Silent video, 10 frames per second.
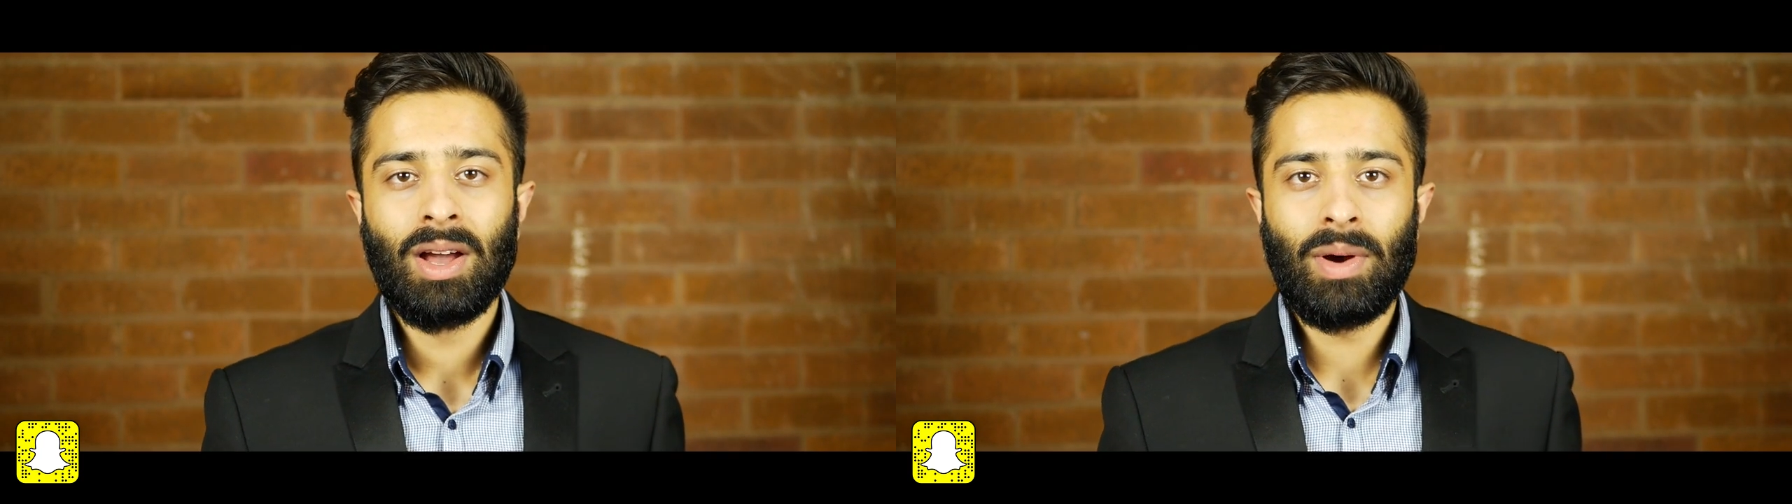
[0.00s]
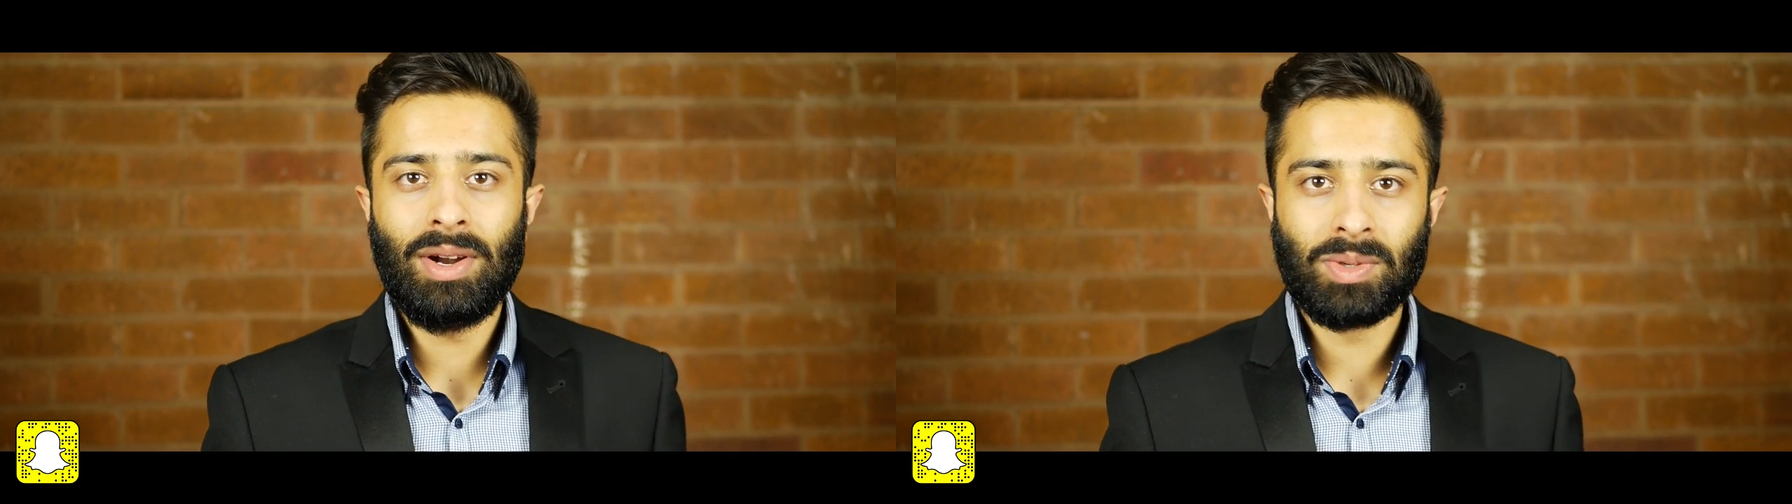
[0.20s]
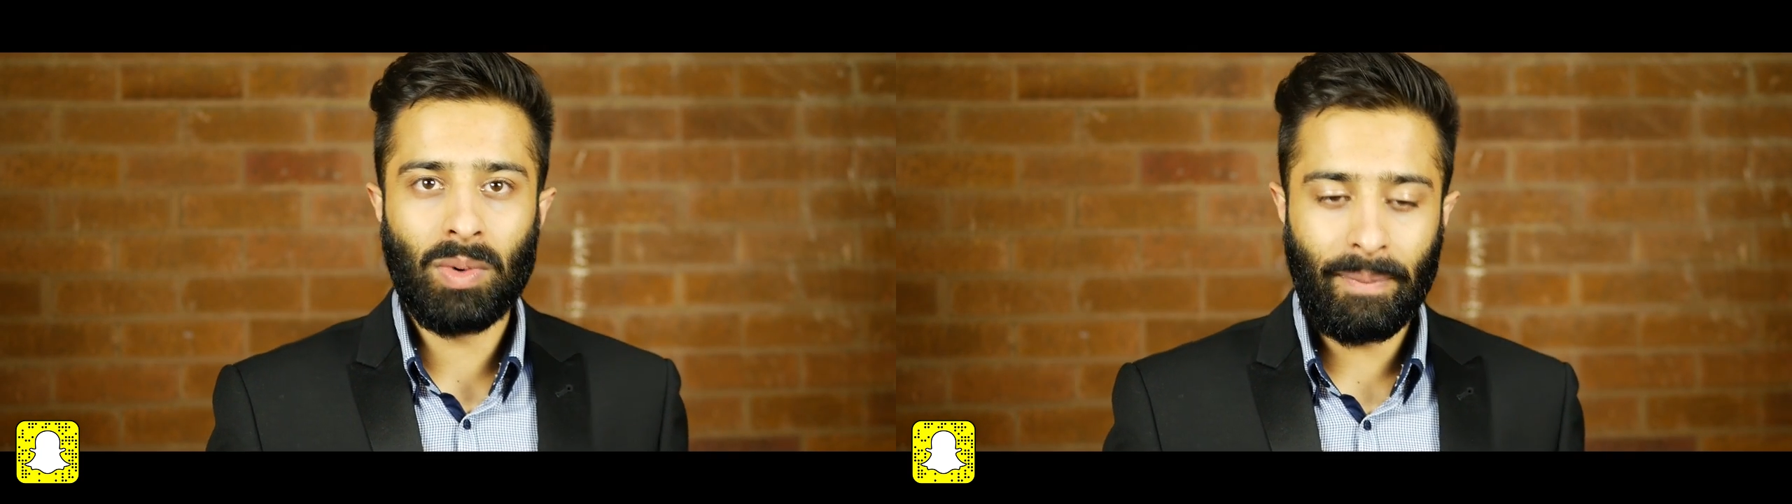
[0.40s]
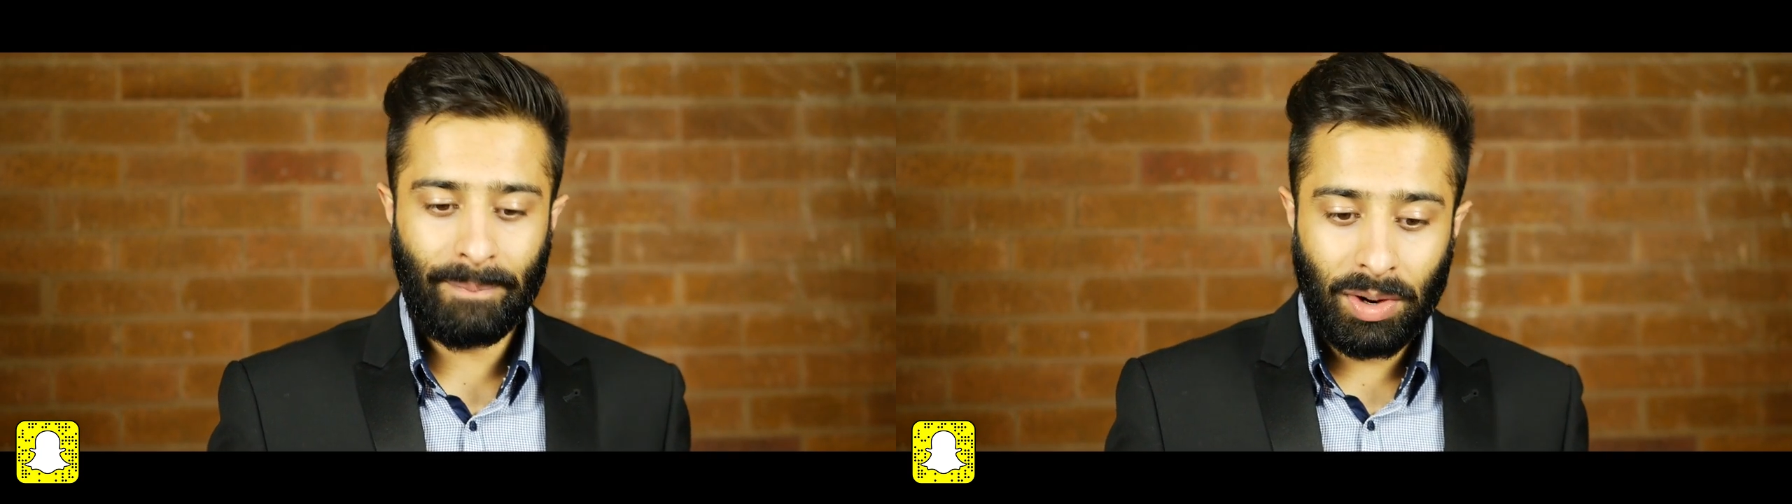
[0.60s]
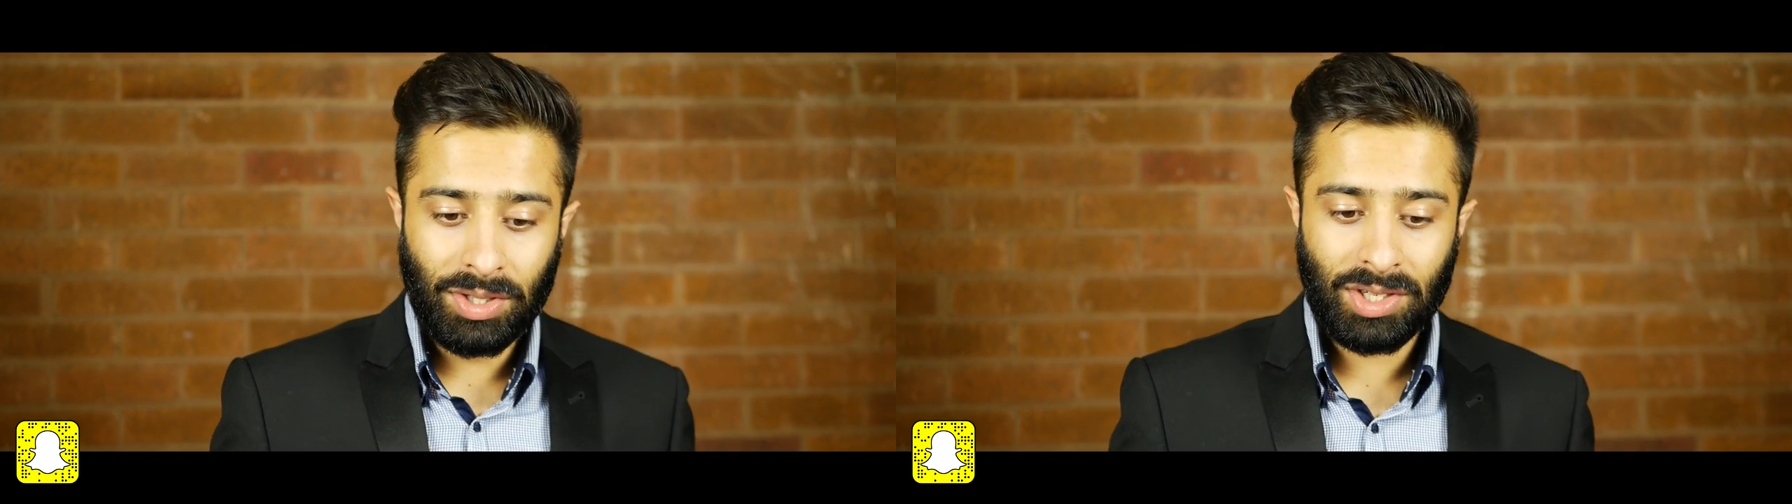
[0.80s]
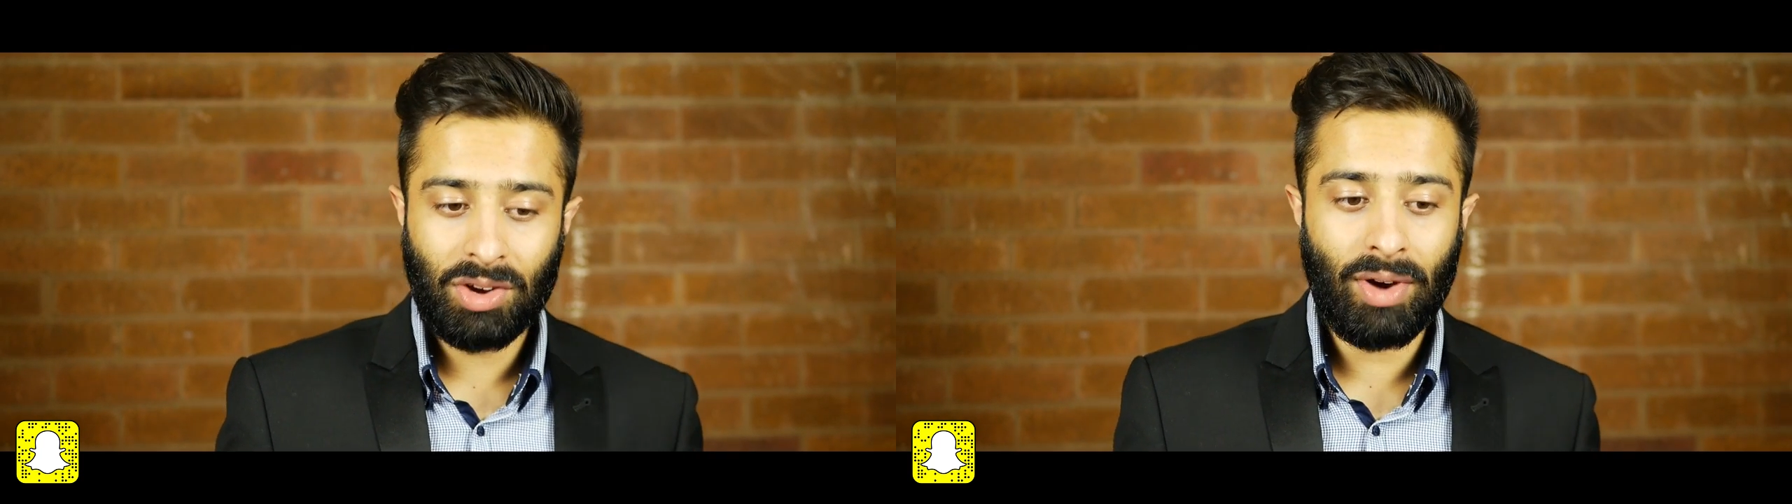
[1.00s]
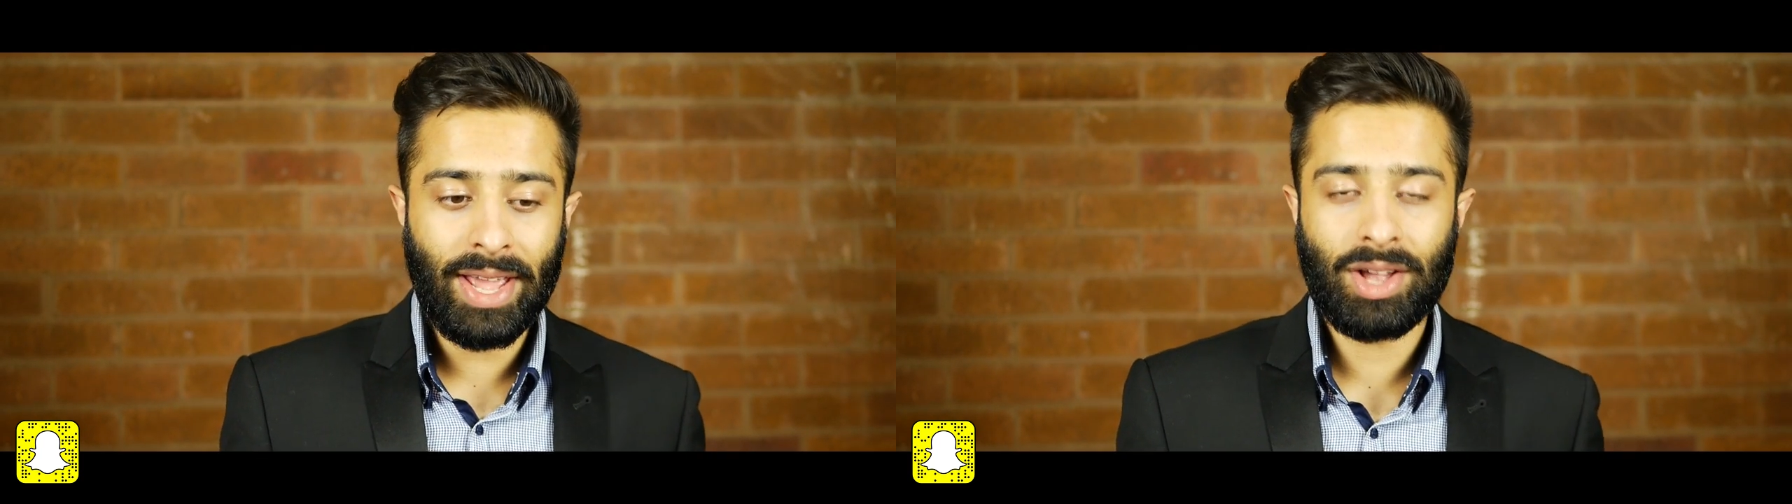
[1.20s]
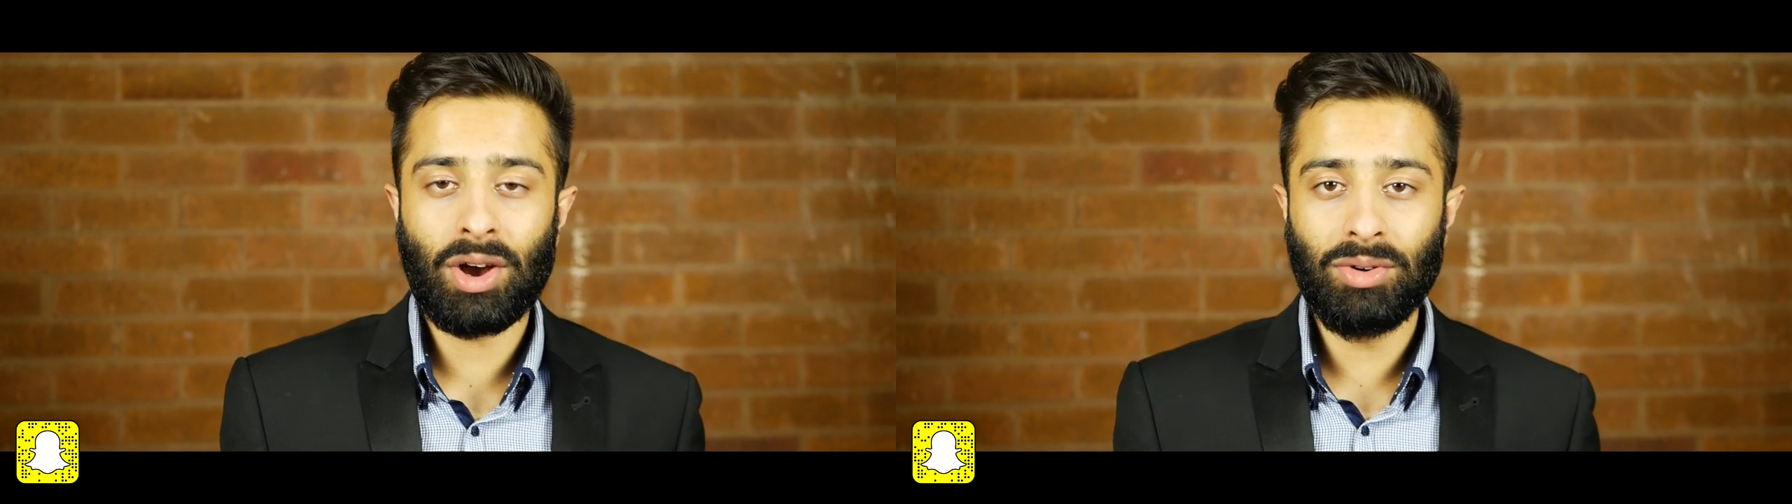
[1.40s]
Whereas what most
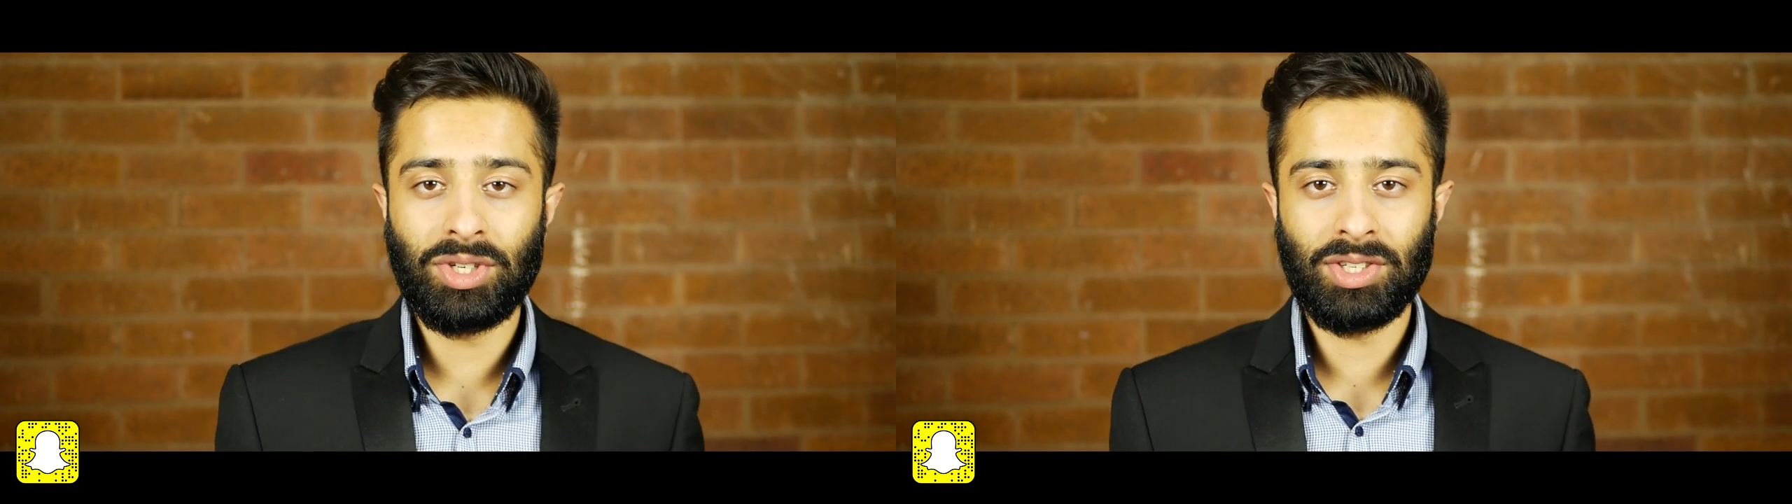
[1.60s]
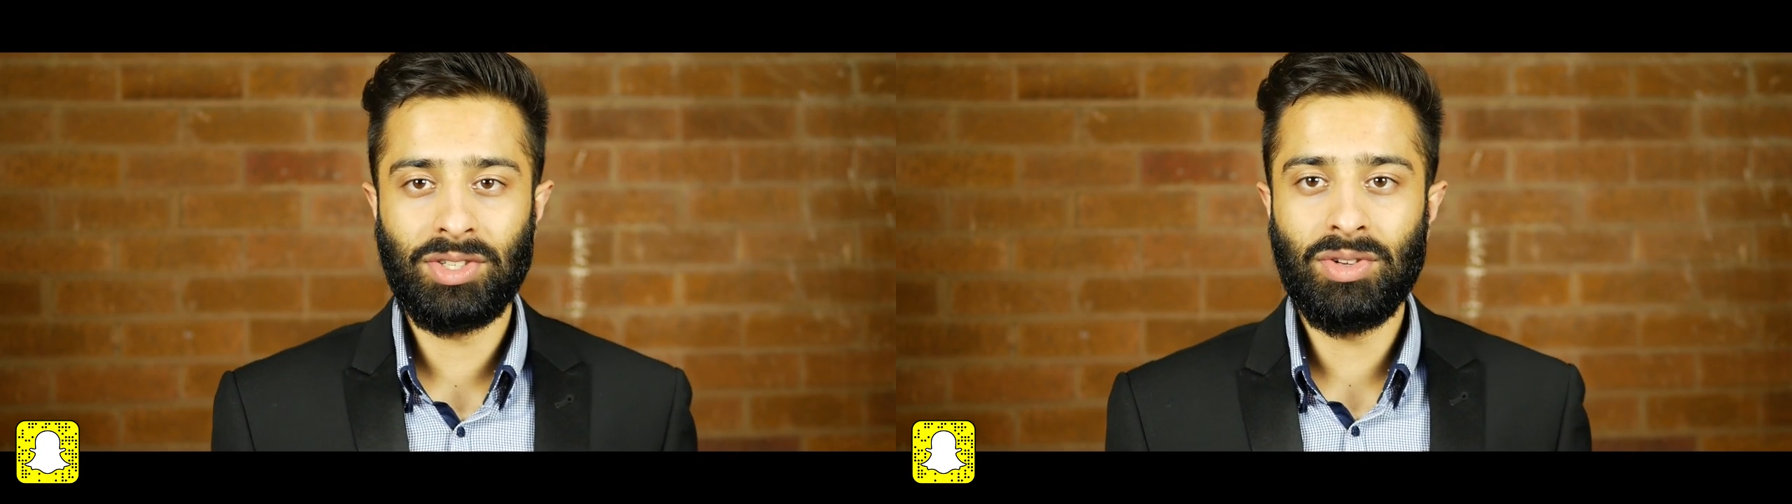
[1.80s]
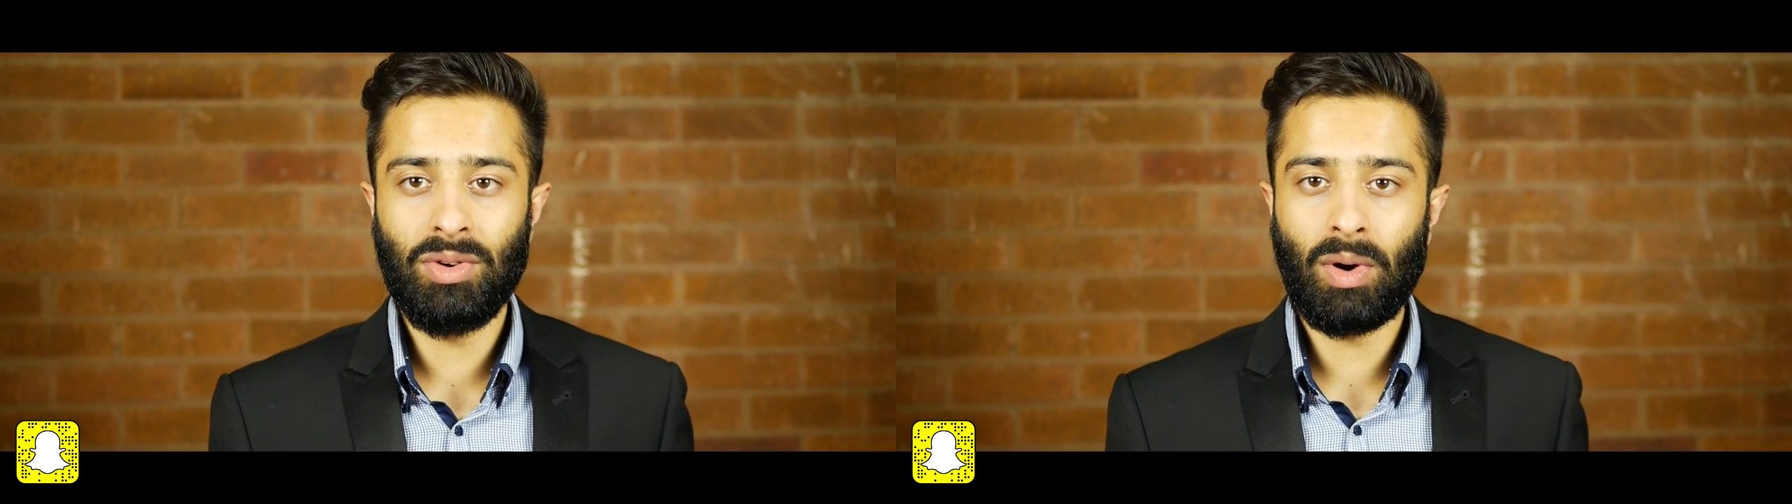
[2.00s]
great coaches do,